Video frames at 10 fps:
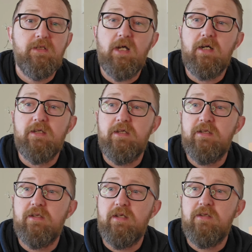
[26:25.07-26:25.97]
Yeah,
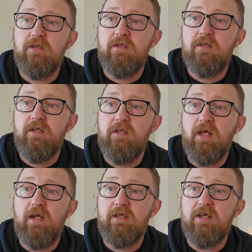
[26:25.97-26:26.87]
and,
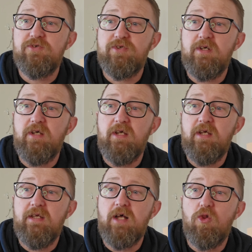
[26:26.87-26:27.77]
and, I guess
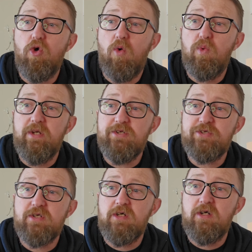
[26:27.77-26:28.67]
in a lot of
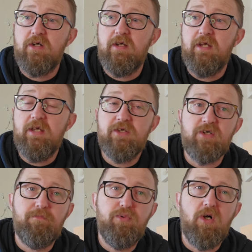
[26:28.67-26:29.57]
ways, it
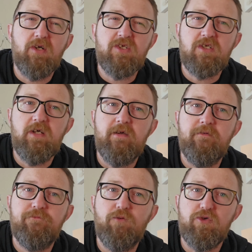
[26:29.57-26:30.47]
is a blank slate
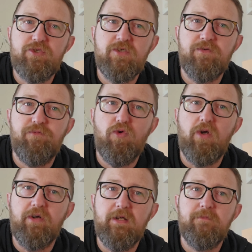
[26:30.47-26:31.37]
for season
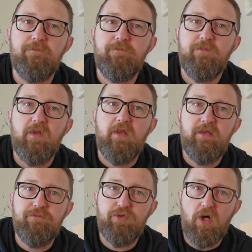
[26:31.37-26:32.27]
four, right?
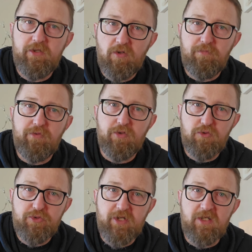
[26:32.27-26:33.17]
They've tied up the
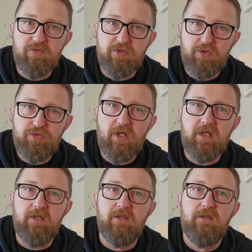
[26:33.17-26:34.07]
loose ends. There's good
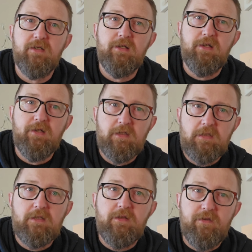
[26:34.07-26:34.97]
writing
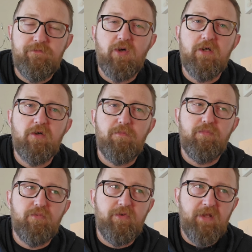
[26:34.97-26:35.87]
they tied
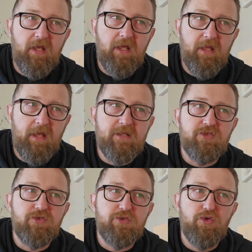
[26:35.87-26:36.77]
up the
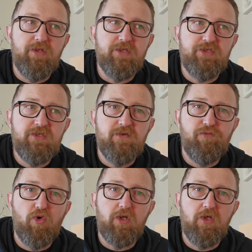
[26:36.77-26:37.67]
ends so that season
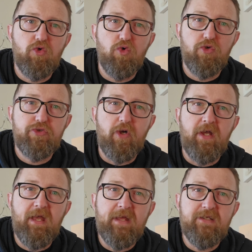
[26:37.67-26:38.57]
four can go
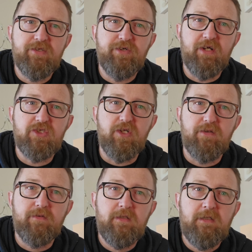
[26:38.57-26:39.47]
sort of any direction.